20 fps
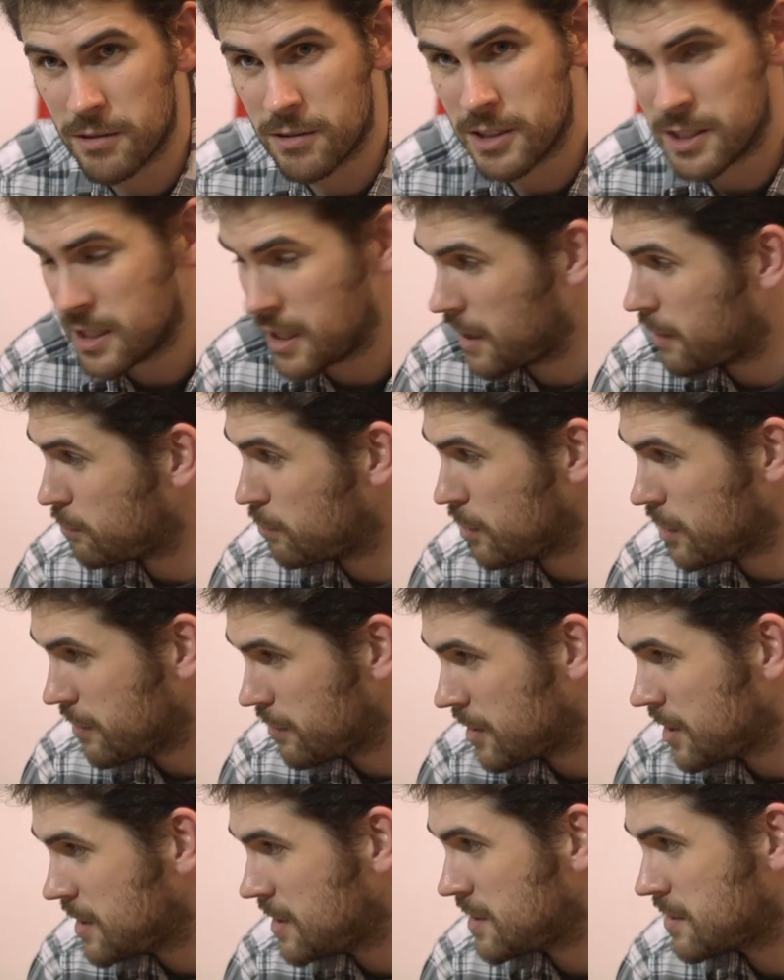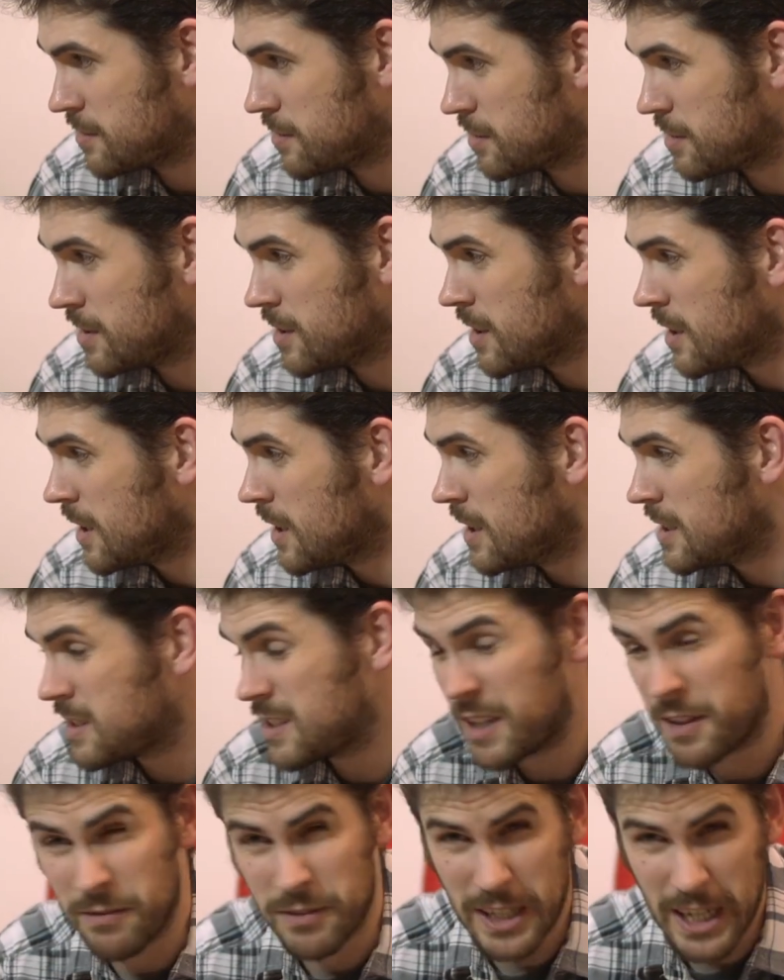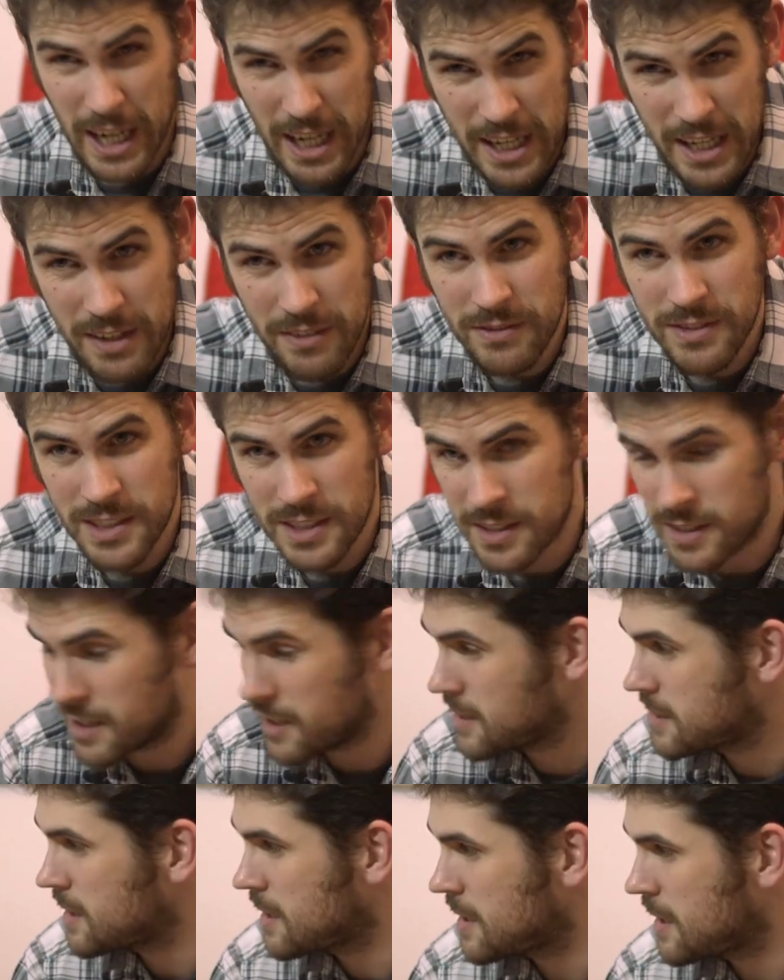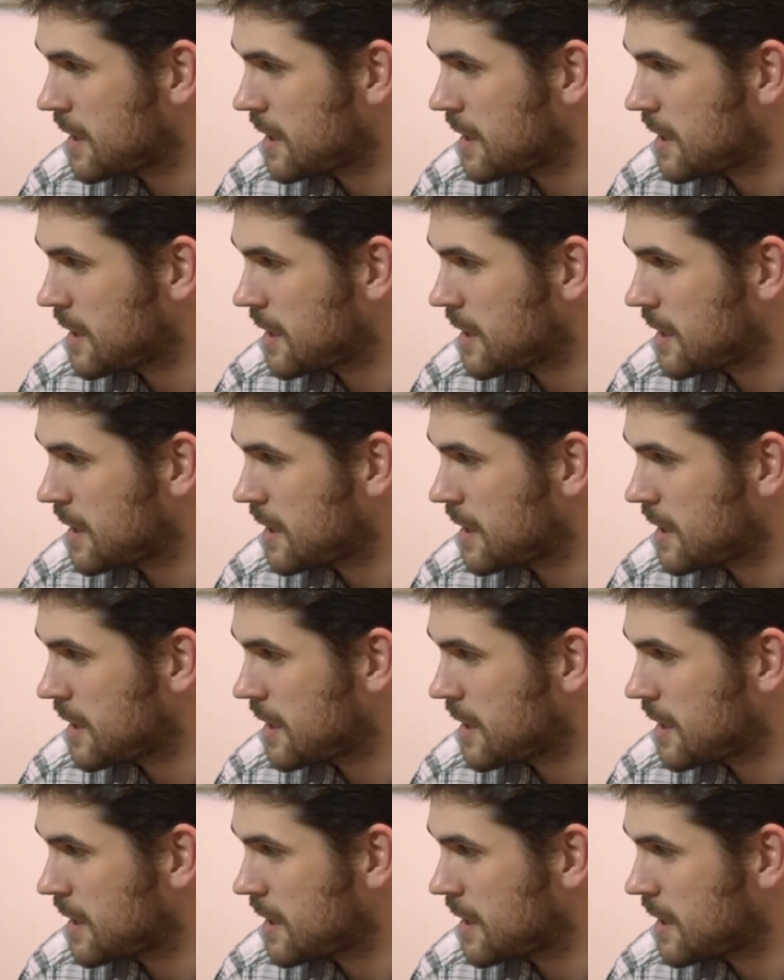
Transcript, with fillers: or to have rivers or to have caves and things like